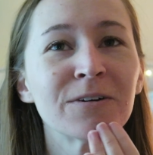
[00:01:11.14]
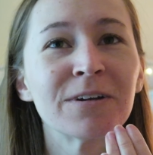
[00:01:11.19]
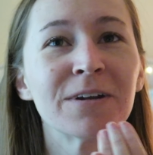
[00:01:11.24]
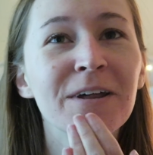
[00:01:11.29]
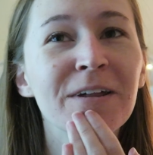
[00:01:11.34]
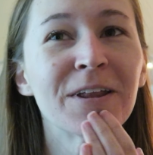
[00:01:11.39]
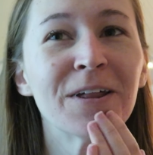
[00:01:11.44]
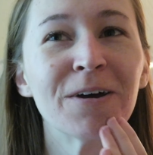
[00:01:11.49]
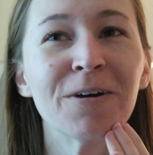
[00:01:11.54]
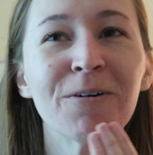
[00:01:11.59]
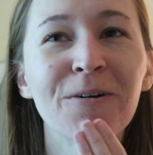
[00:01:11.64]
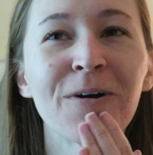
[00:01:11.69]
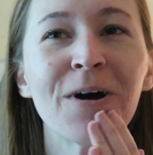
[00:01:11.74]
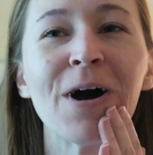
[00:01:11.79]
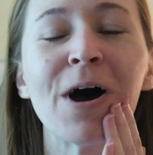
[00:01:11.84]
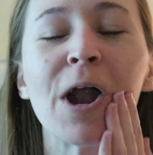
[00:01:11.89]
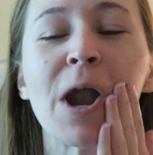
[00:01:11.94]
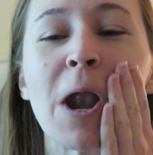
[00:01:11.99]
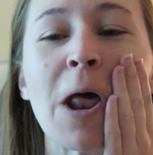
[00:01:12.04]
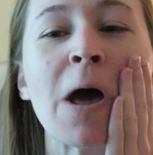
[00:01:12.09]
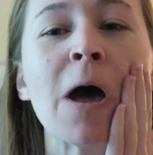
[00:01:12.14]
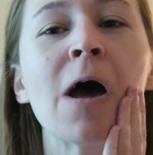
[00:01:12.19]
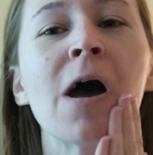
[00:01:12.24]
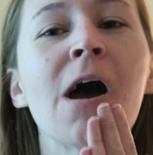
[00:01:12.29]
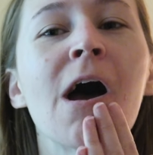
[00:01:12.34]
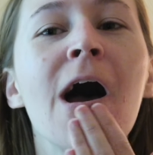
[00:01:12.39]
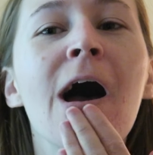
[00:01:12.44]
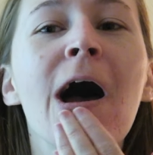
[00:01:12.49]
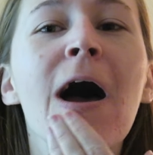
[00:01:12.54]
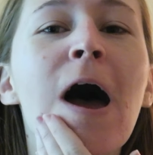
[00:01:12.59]
another one.
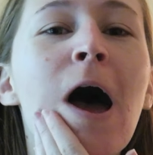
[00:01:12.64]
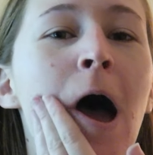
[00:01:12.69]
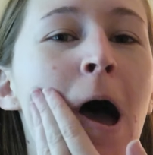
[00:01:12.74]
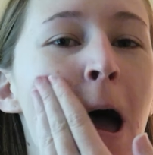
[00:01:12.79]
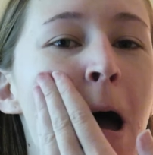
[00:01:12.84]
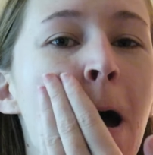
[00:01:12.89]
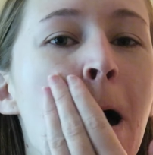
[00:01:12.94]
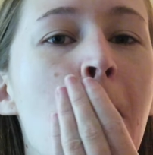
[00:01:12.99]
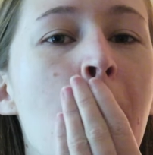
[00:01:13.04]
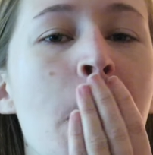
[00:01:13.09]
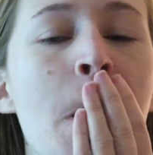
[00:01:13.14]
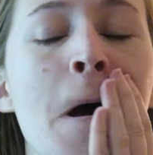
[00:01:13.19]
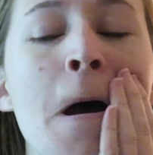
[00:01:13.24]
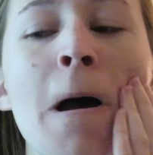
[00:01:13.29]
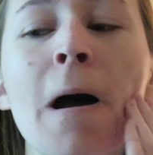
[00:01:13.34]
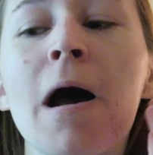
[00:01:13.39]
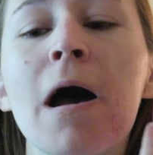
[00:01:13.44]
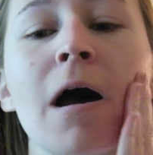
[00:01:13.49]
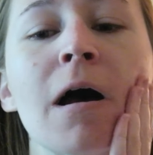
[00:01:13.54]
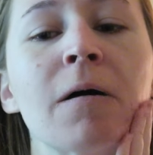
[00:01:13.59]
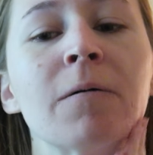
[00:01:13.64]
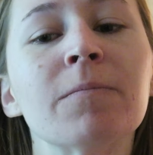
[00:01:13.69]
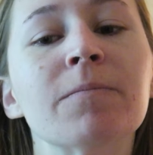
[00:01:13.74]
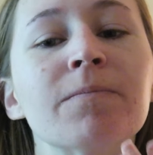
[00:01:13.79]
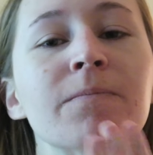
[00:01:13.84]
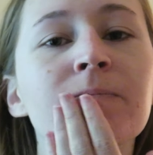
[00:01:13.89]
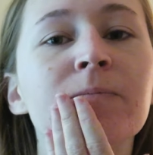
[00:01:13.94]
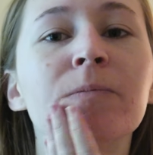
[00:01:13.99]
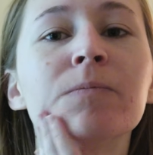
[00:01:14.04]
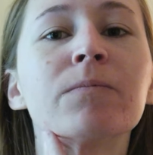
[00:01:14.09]
Um,
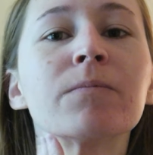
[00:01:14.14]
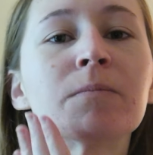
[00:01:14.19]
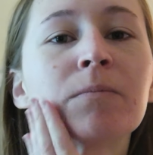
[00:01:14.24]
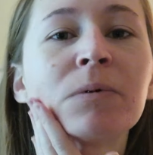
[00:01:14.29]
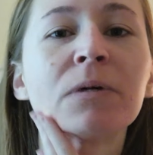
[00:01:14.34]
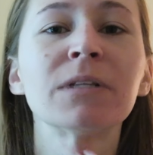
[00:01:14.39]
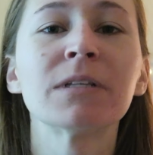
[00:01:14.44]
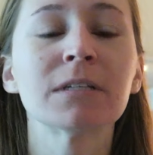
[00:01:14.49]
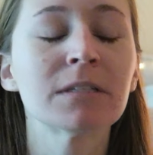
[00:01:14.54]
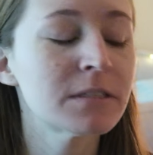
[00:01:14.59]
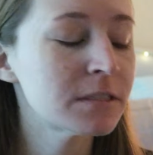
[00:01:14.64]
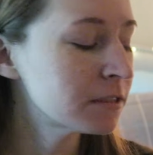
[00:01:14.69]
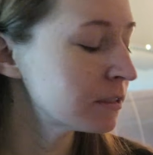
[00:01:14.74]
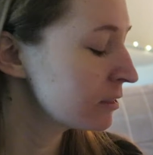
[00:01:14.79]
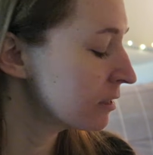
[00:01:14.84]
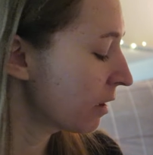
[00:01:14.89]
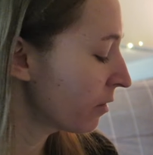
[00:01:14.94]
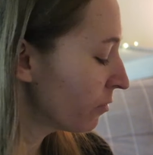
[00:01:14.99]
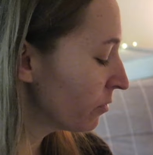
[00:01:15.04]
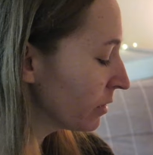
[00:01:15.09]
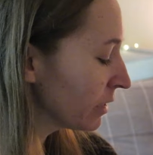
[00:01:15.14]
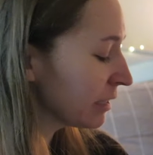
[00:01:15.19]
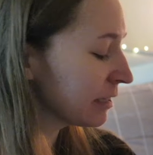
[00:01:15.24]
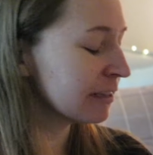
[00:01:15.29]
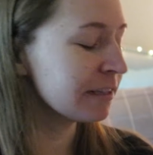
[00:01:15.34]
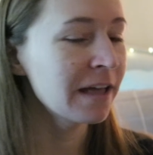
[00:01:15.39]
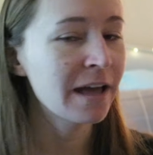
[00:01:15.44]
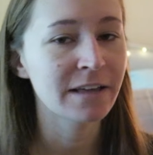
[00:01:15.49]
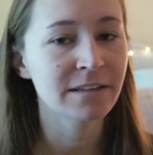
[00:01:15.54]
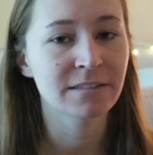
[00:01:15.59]
but this is definitely
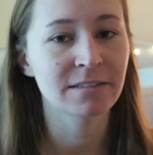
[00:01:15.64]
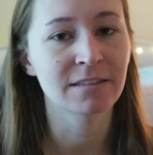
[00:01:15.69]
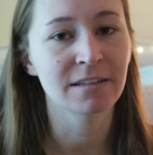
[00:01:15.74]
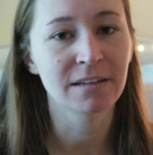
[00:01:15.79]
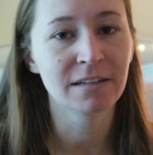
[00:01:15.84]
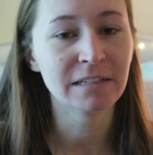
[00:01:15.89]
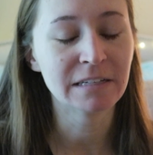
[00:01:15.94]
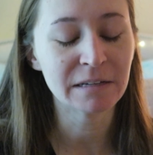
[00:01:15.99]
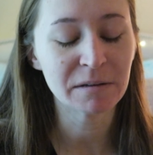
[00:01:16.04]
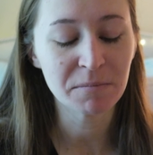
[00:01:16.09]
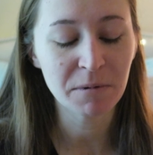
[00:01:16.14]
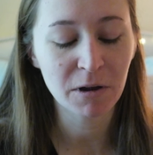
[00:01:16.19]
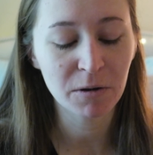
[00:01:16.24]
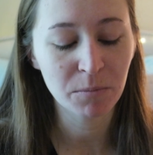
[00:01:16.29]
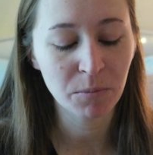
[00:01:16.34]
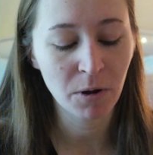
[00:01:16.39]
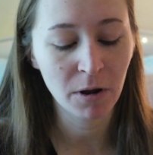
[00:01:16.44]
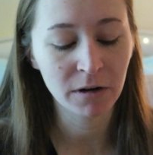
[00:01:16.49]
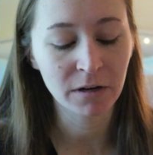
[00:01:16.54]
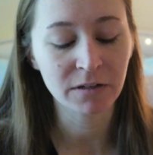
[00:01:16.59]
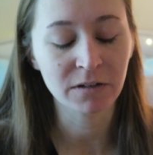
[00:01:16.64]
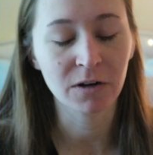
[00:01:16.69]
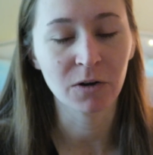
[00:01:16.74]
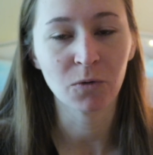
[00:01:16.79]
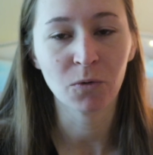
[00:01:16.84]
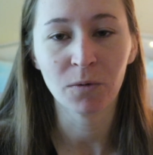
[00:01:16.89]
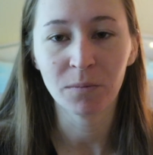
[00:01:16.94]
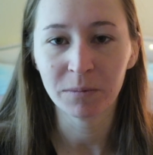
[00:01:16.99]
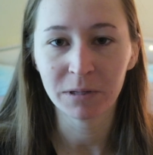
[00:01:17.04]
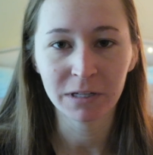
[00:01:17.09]
less than the amount of product I
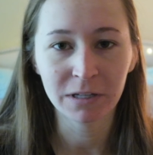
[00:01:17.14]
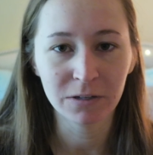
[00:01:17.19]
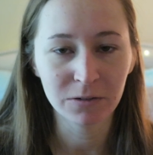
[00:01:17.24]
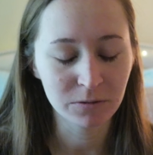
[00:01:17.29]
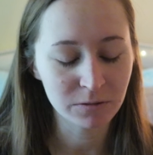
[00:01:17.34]
normally